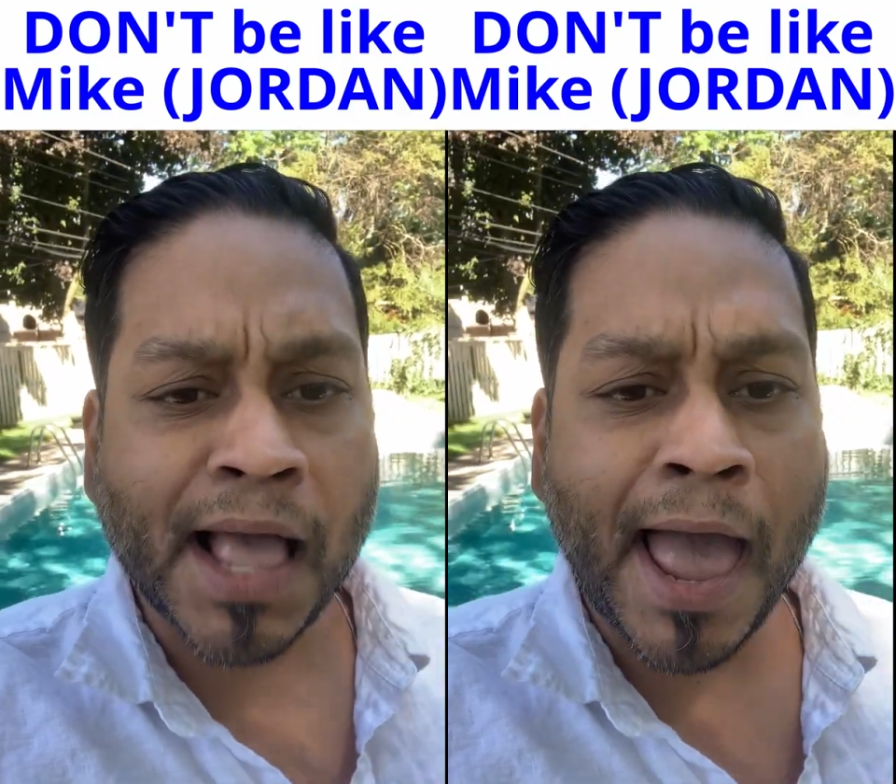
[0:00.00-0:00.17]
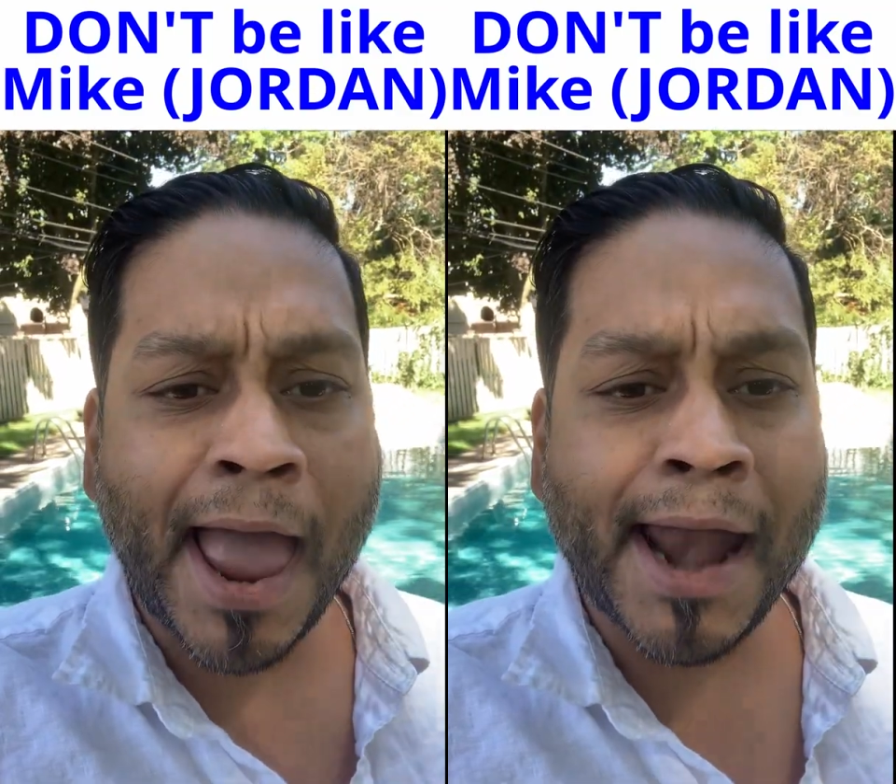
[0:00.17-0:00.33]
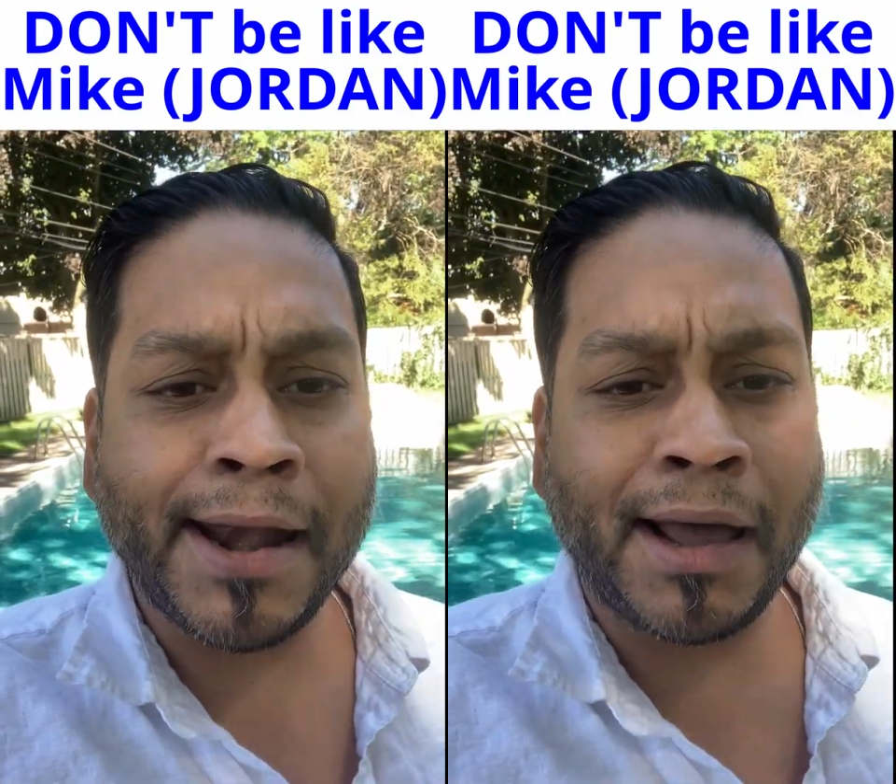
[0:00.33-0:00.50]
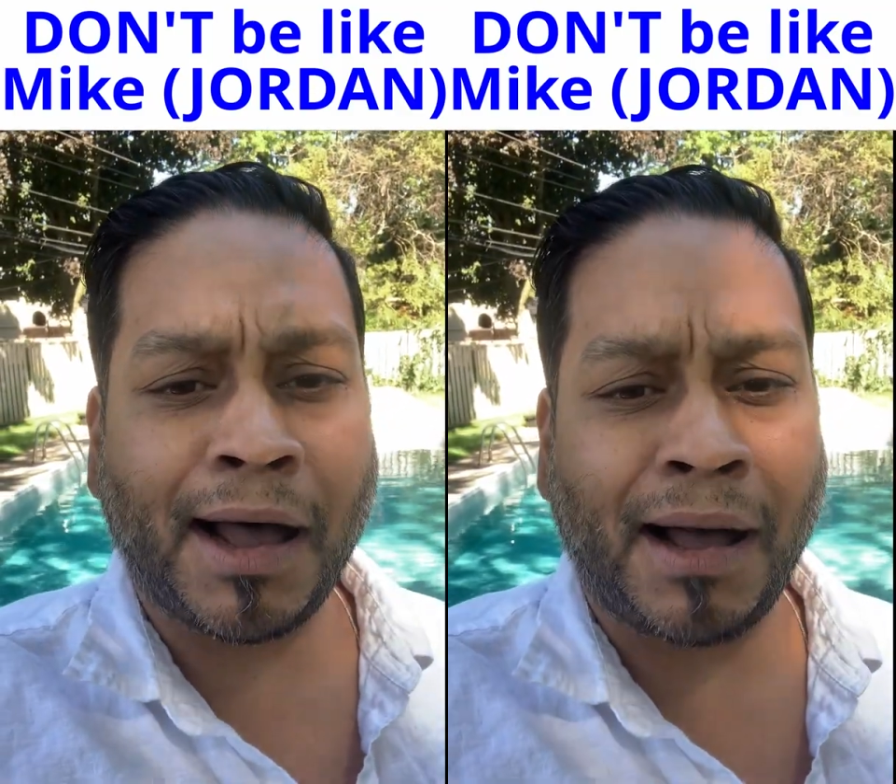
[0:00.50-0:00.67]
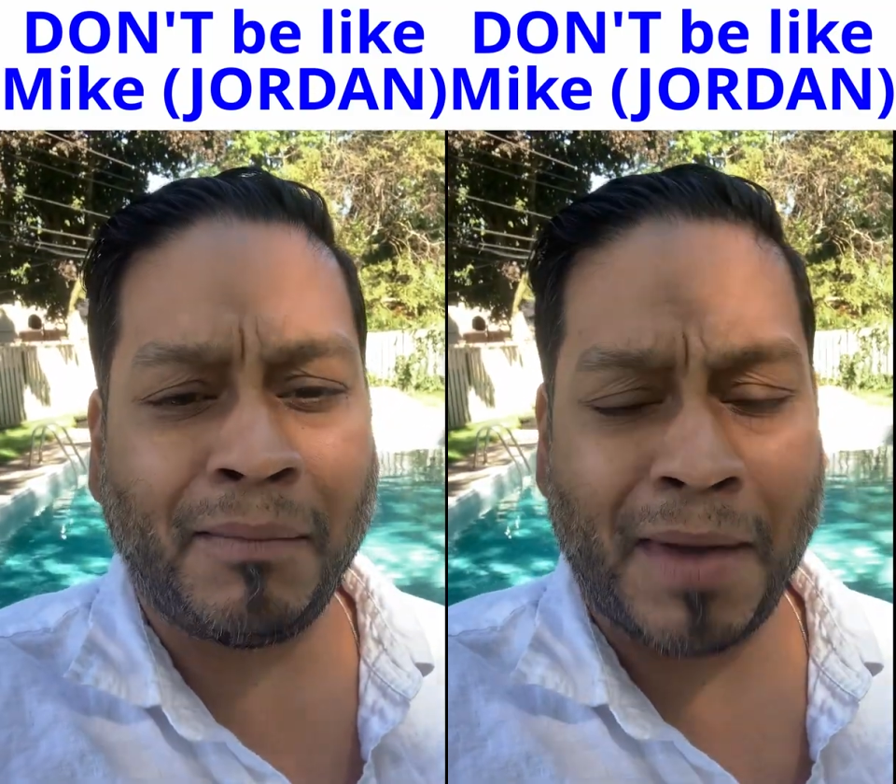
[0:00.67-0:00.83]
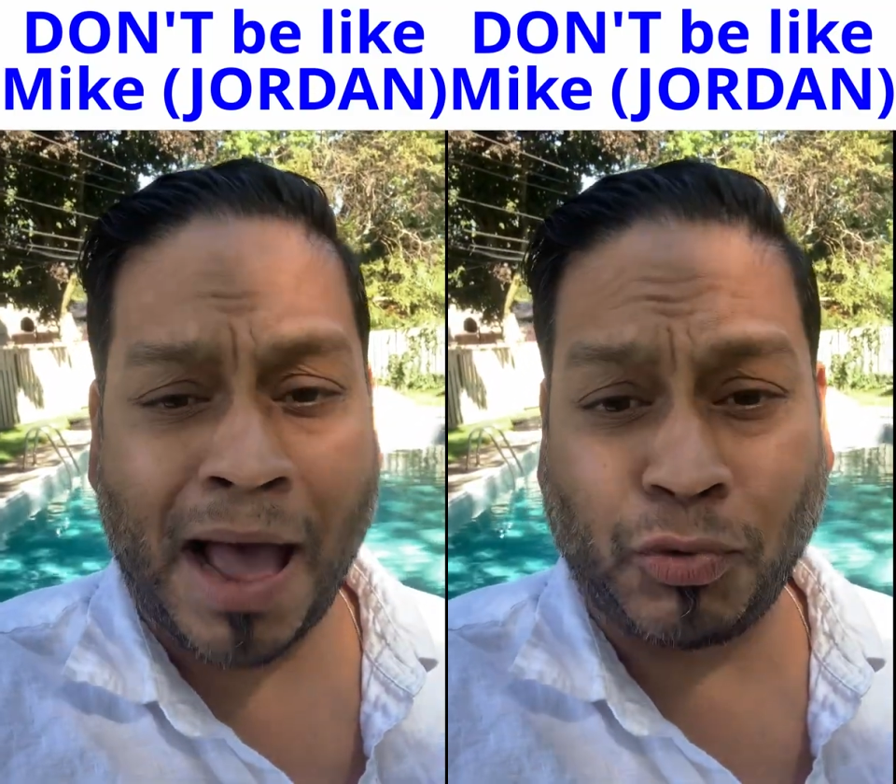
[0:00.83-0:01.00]
And
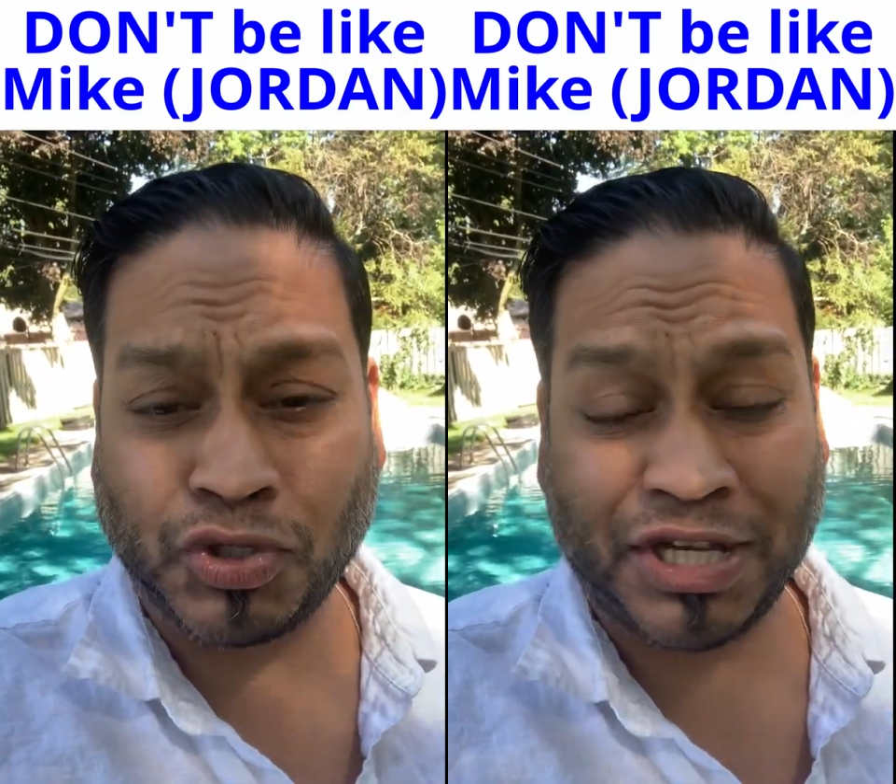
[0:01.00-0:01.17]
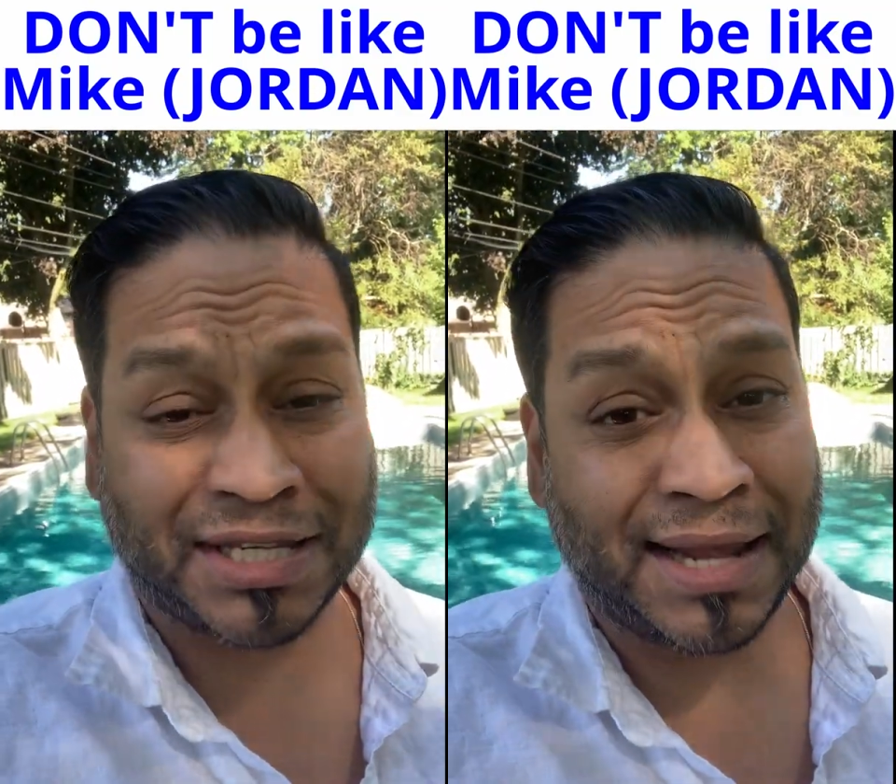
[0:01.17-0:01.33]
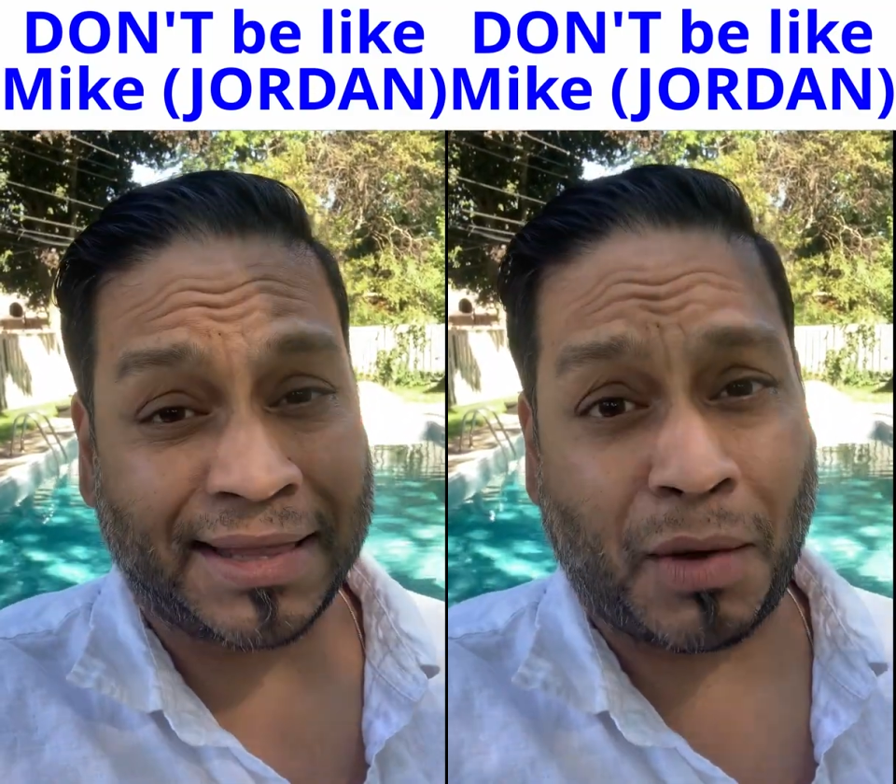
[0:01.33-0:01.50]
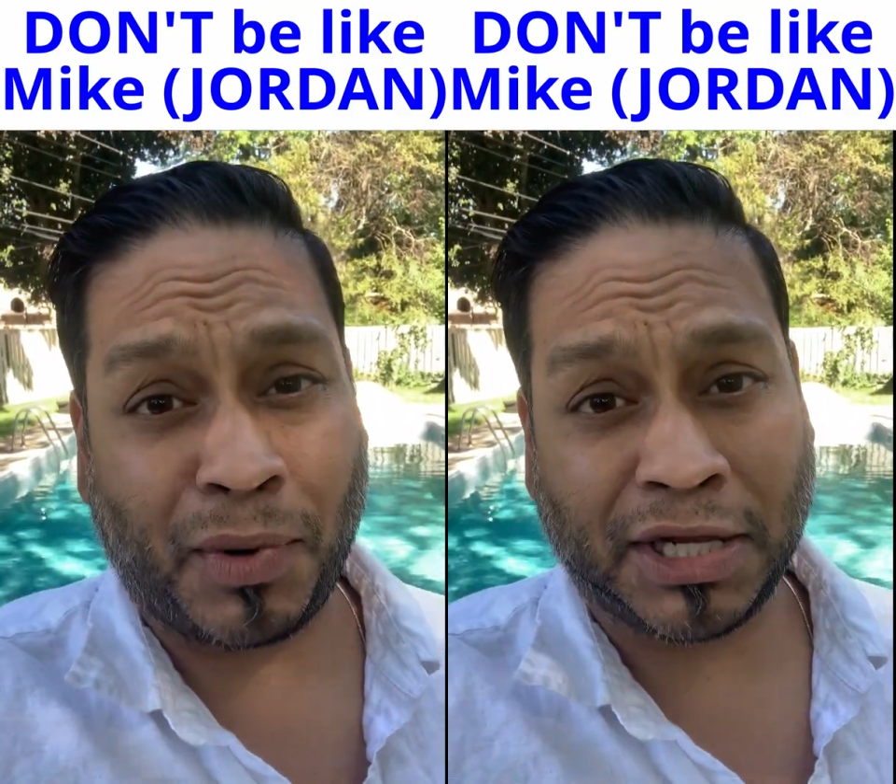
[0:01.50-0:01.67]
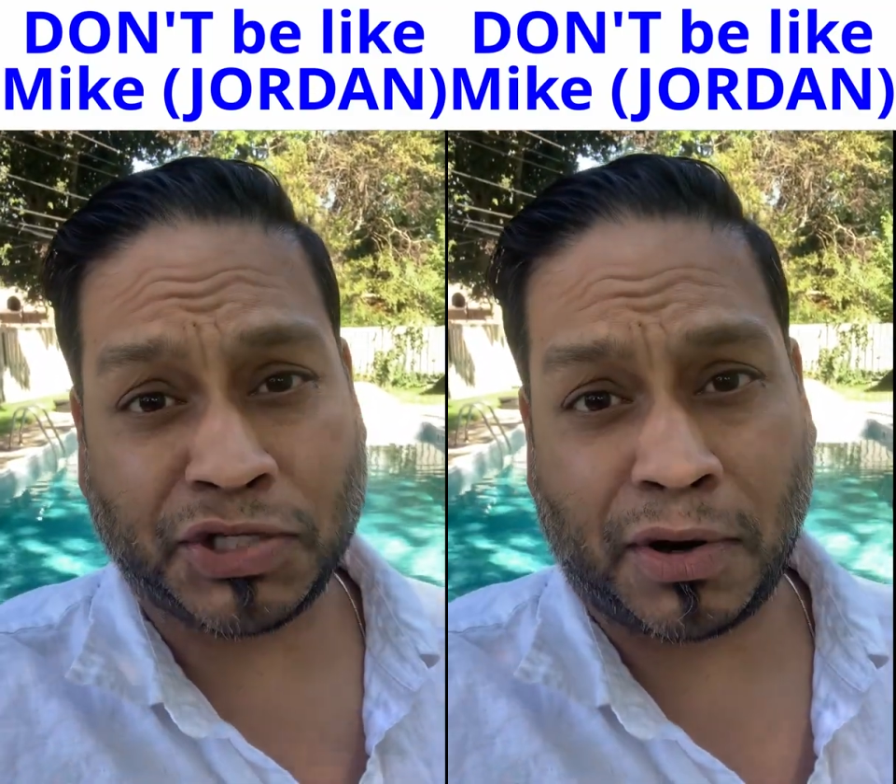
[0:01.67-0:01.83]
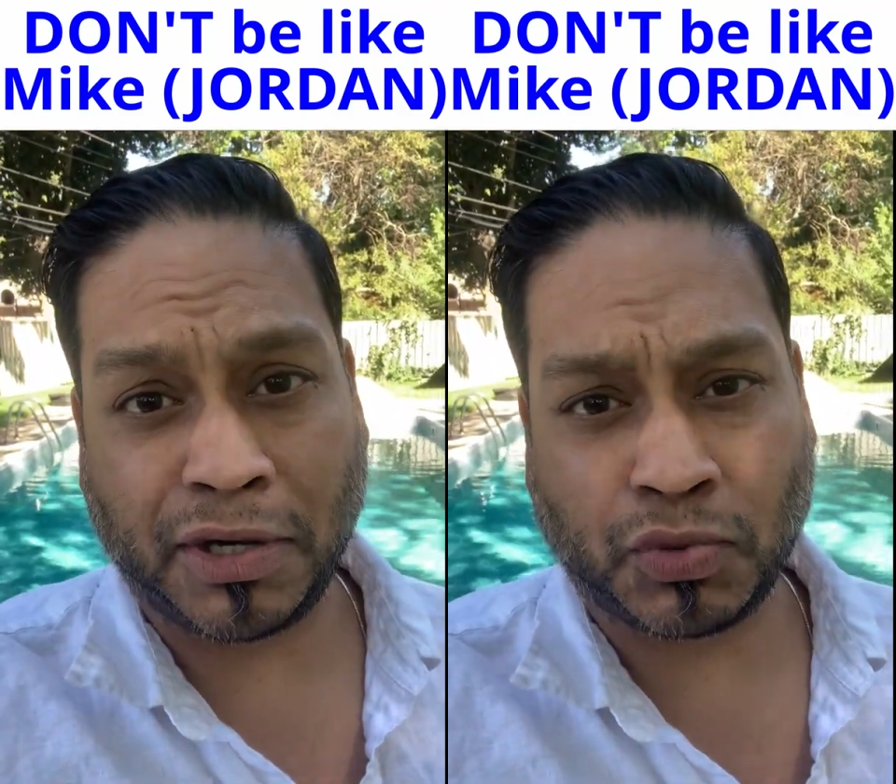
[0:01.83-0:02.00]
I was just like that when I
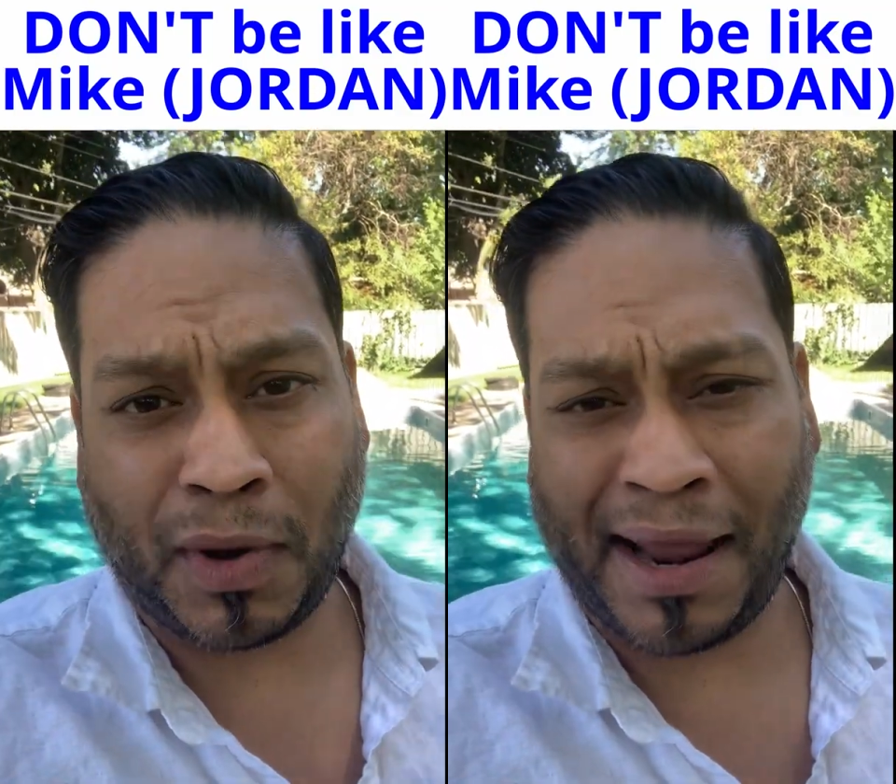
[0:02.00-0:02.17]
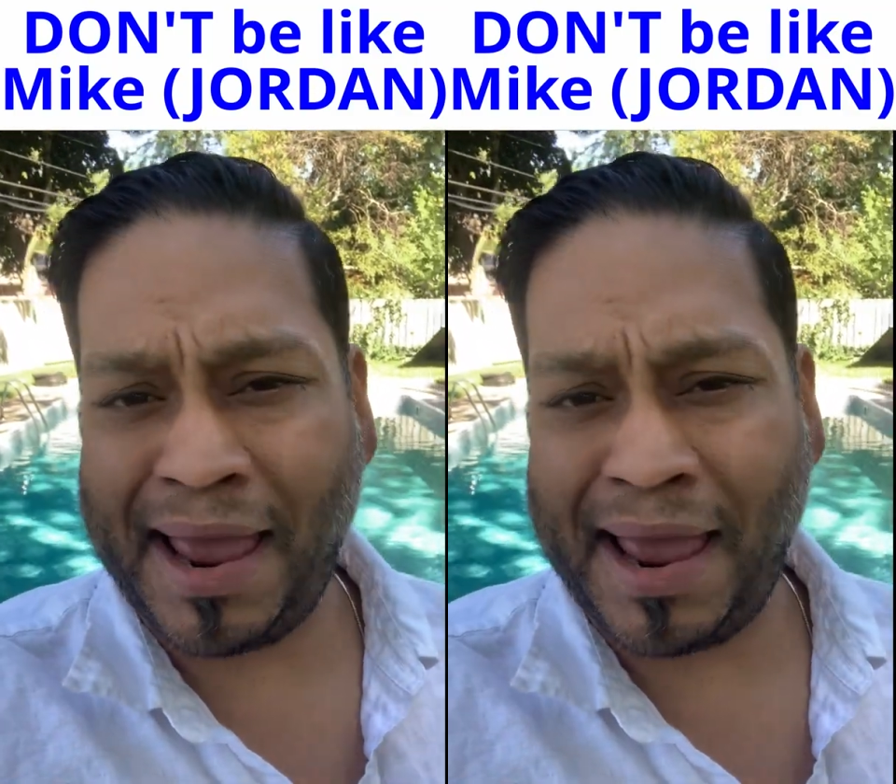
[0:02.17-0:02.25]
started as well.